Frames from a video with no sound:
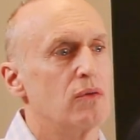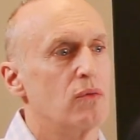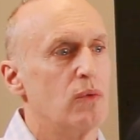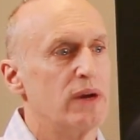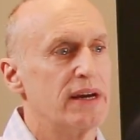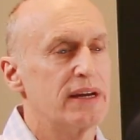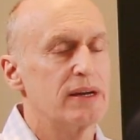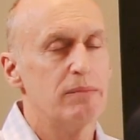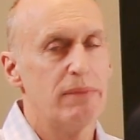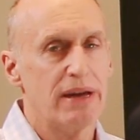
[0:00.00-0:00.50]

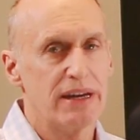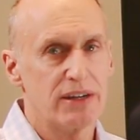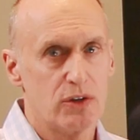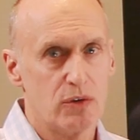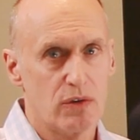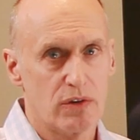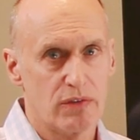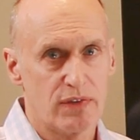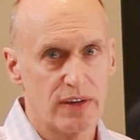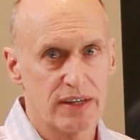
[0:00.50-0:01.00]
we can make
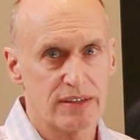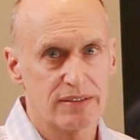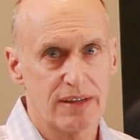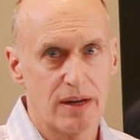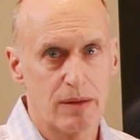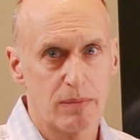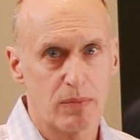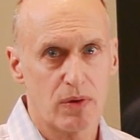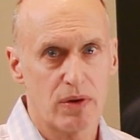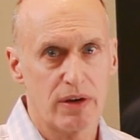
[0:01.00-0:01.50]
you a fixed
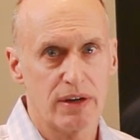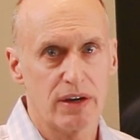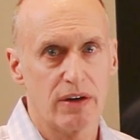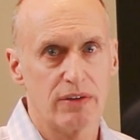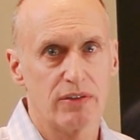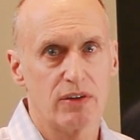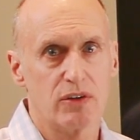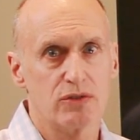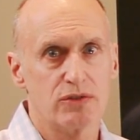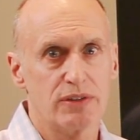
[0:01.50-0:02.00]
temporary
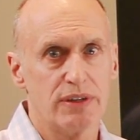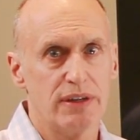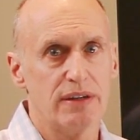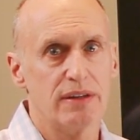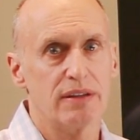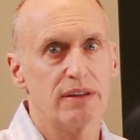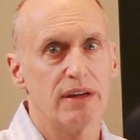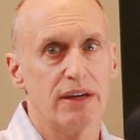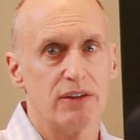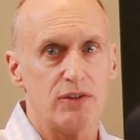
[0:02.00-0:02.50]
on those
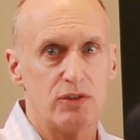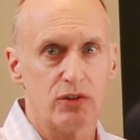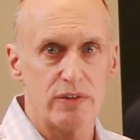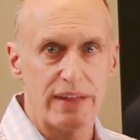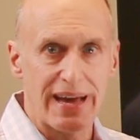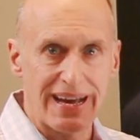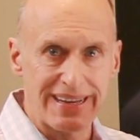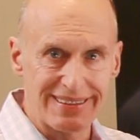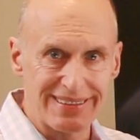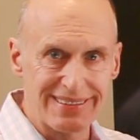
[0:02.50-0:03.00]
teeth and do
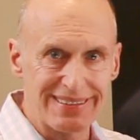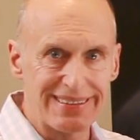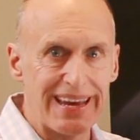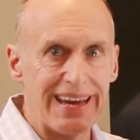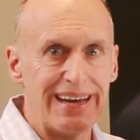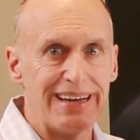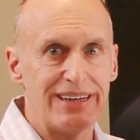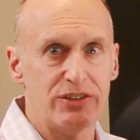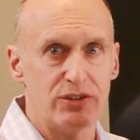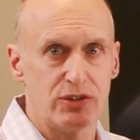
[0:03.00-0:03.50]
that
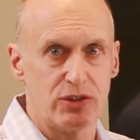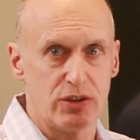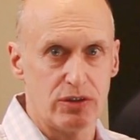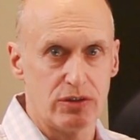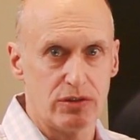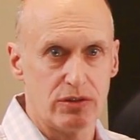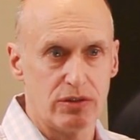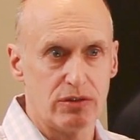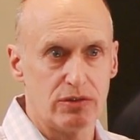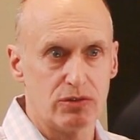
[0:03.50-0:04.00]
staged
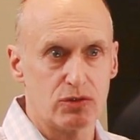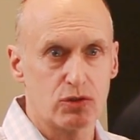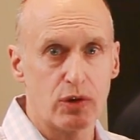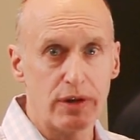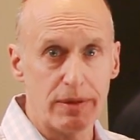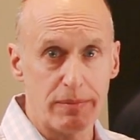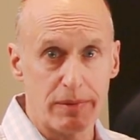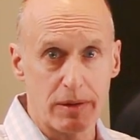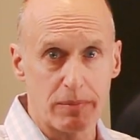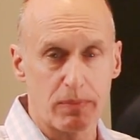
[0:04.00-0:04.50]

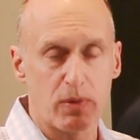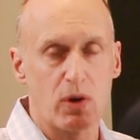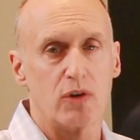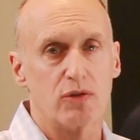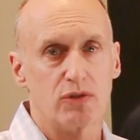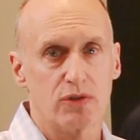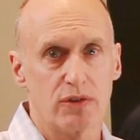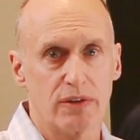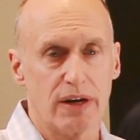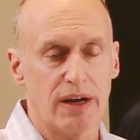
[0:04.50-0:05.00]
treatment
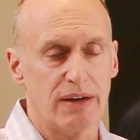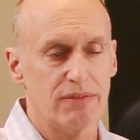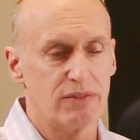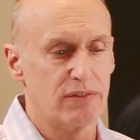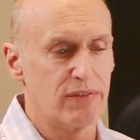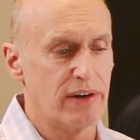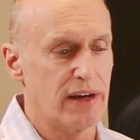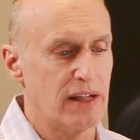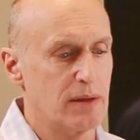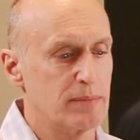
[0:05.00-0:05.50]
approach that I've
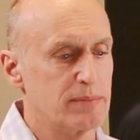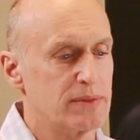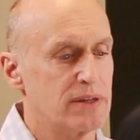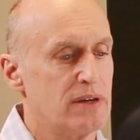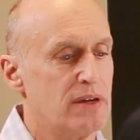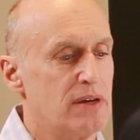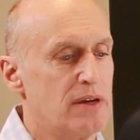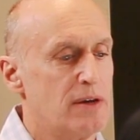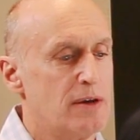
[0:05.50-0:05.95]
developed.